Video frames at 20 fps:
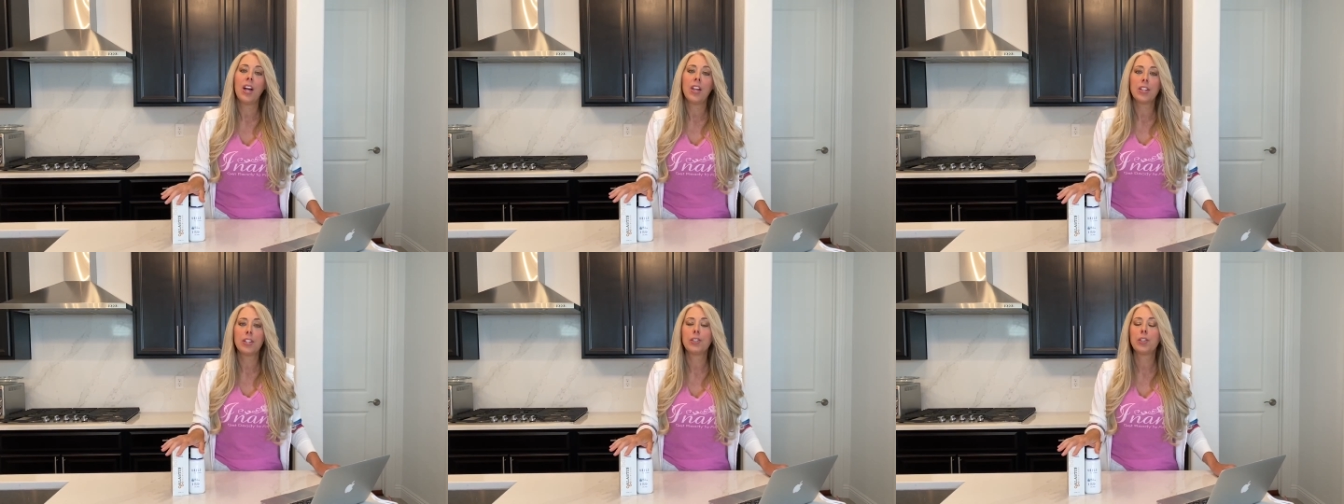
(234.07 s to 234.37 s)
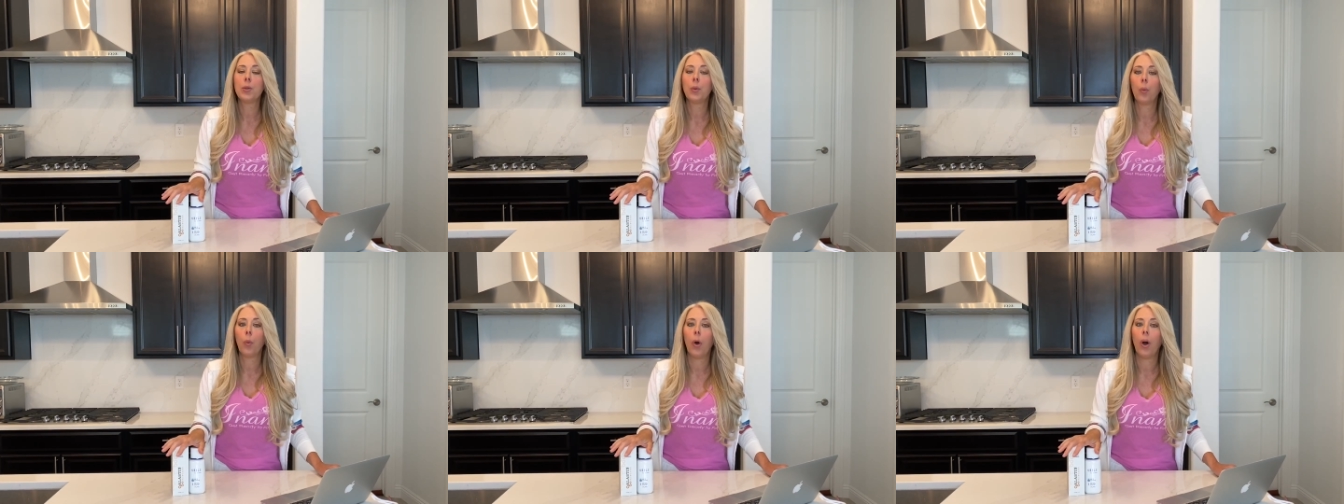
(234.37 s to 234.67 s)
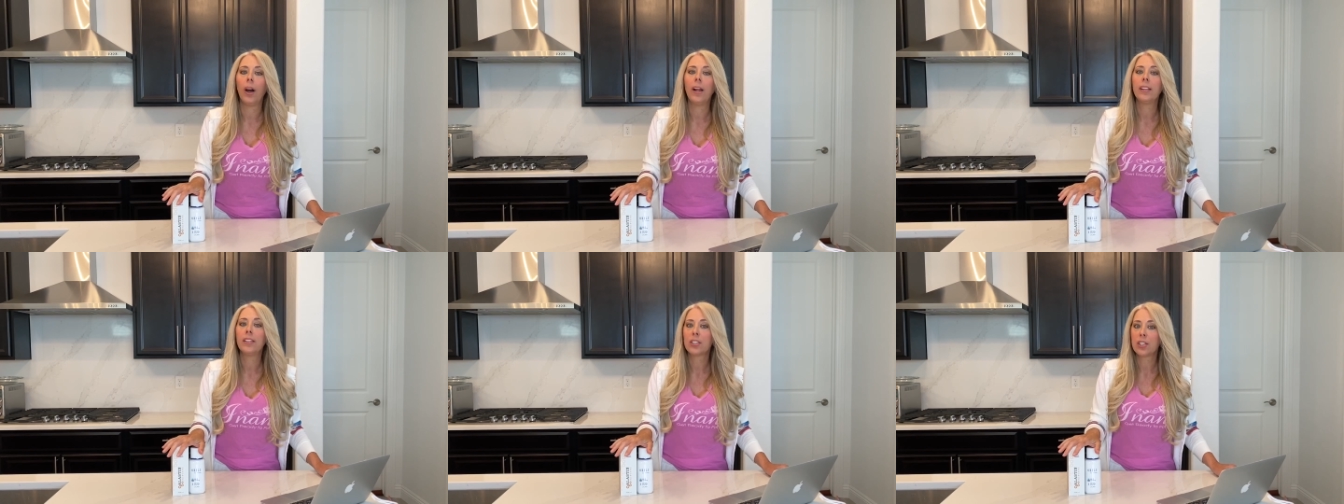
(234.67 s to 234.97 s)
that you
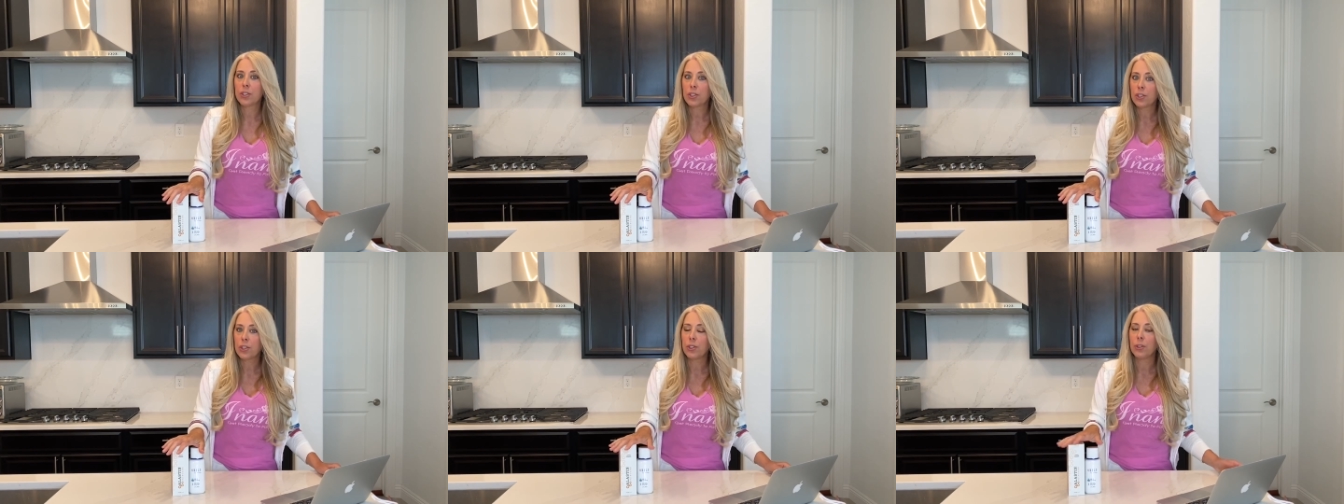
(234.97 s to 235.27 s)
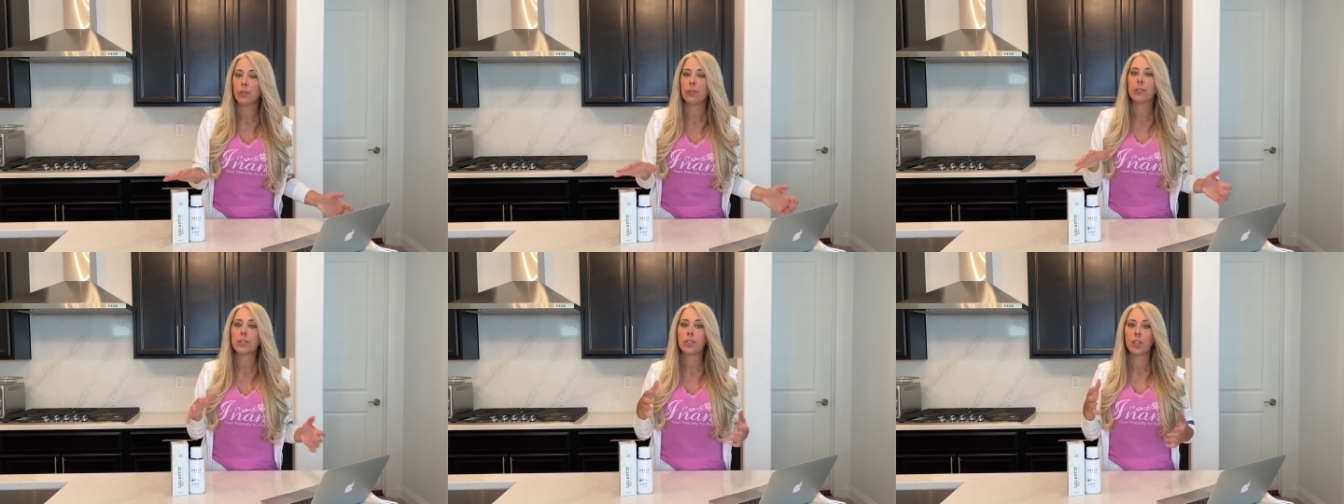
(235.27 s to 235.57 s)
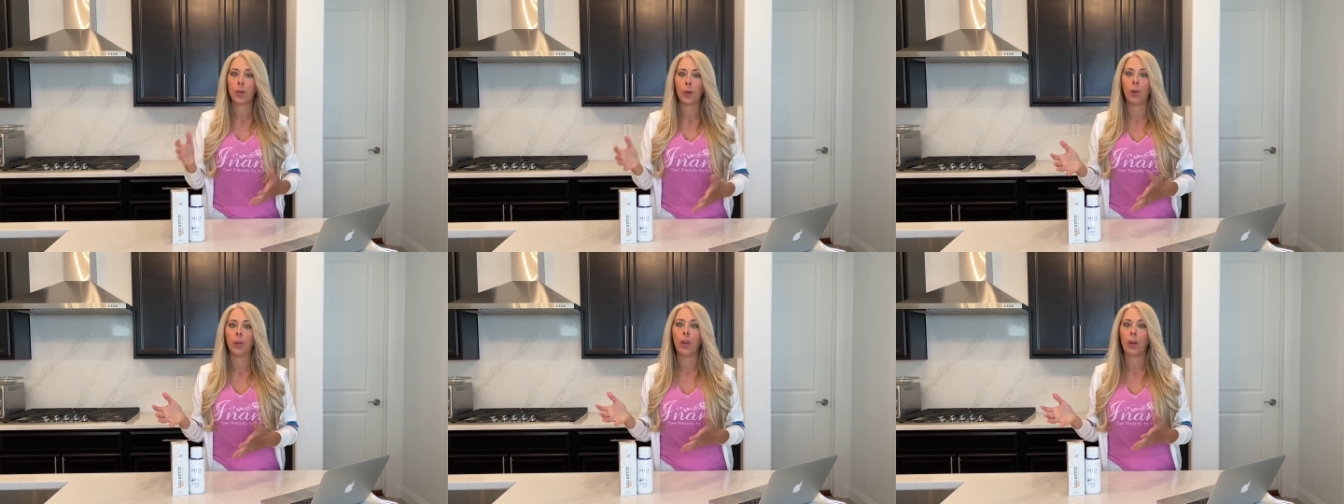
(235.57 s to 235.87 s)
want to choose to
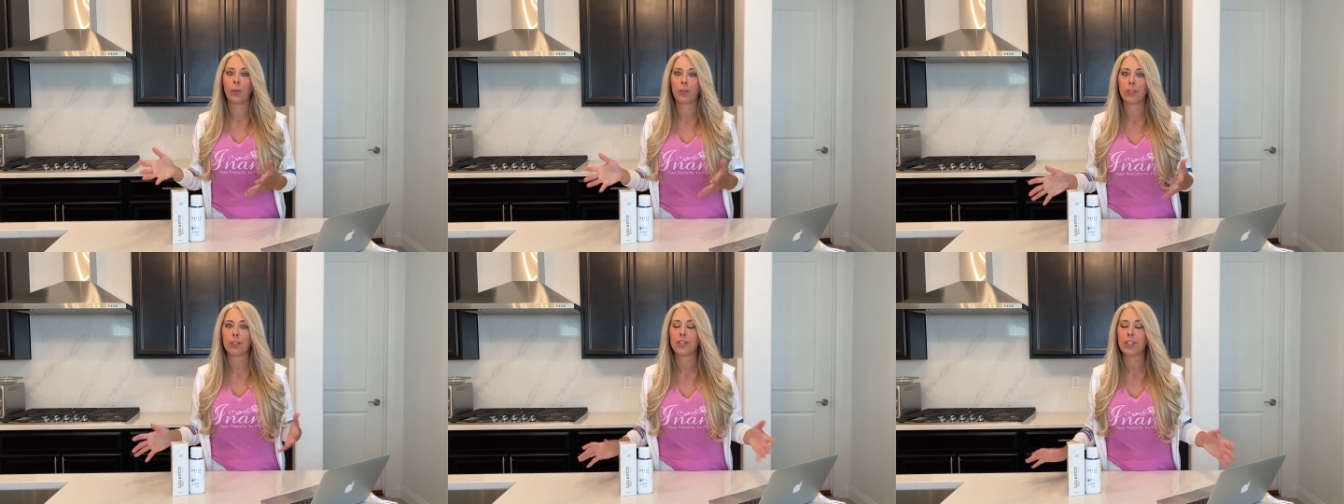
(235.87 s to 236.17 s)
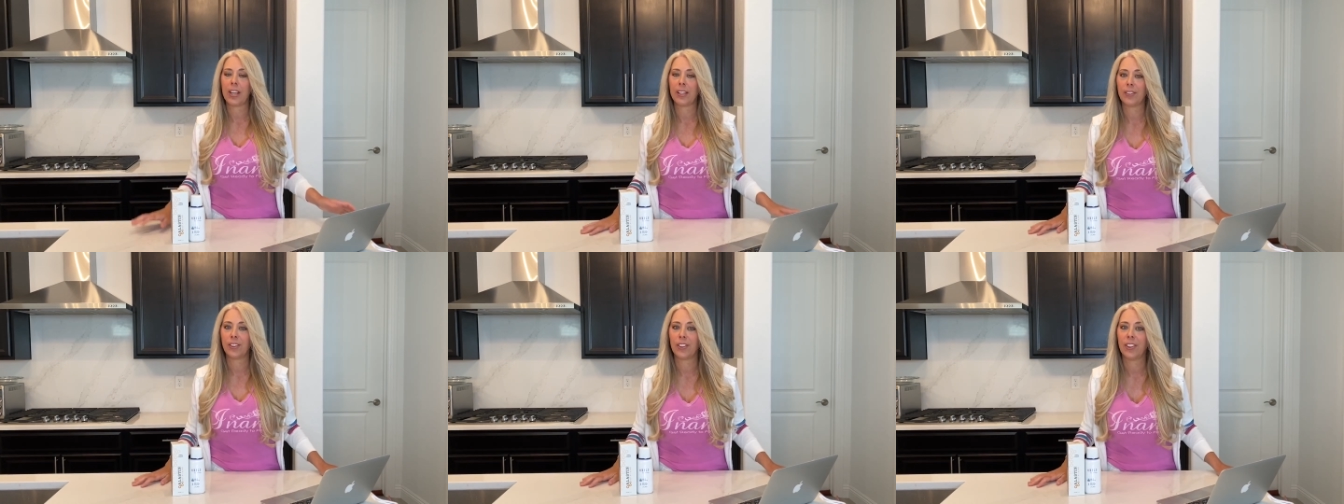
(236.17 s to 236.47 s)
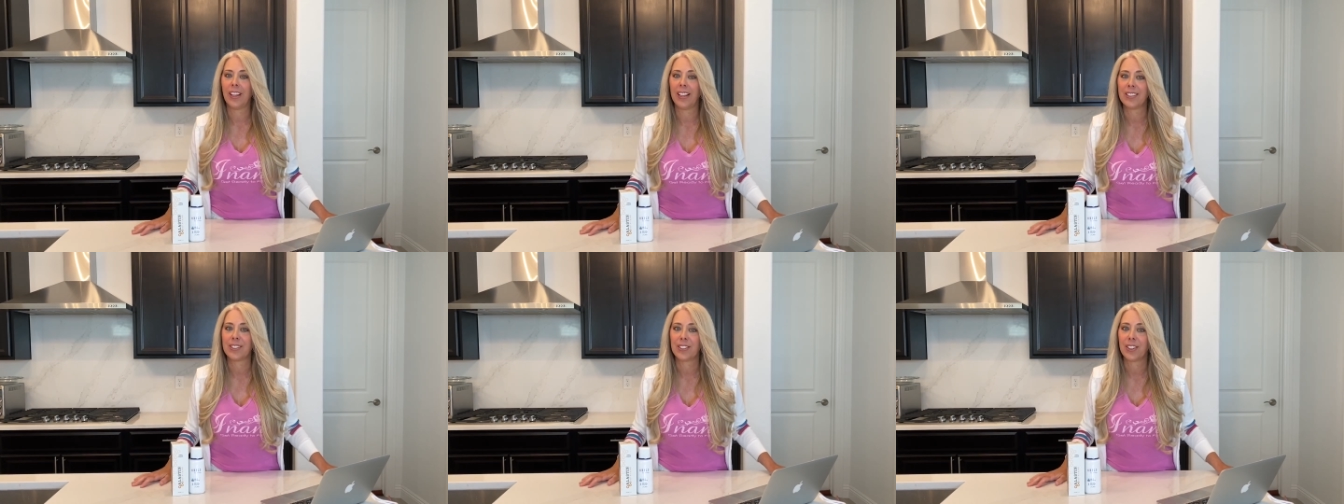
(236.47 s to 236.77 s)
go along with your gentle
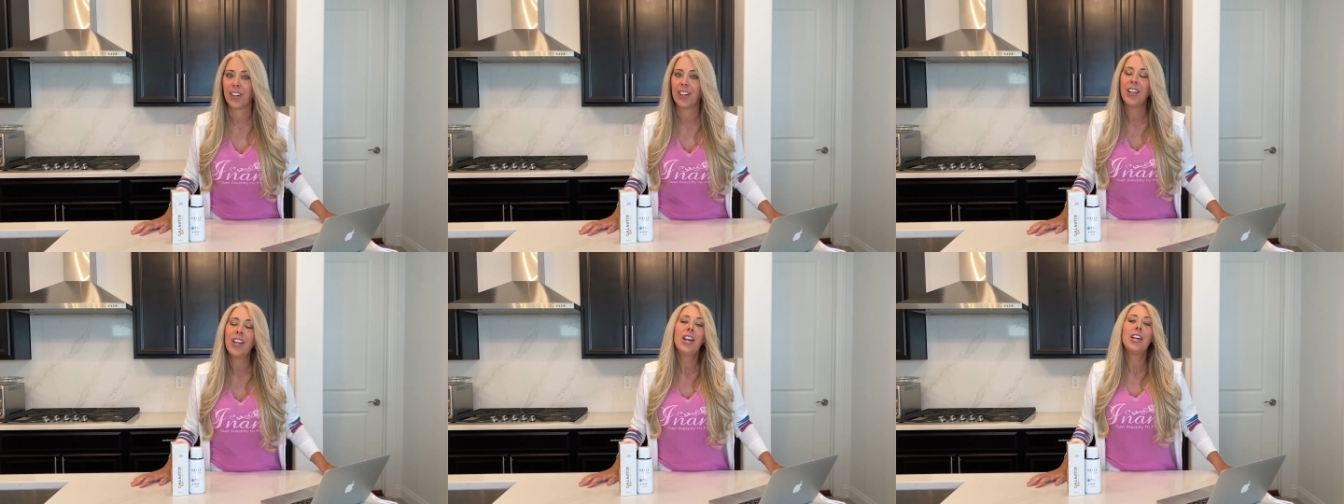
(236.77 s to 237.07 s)
cleanser.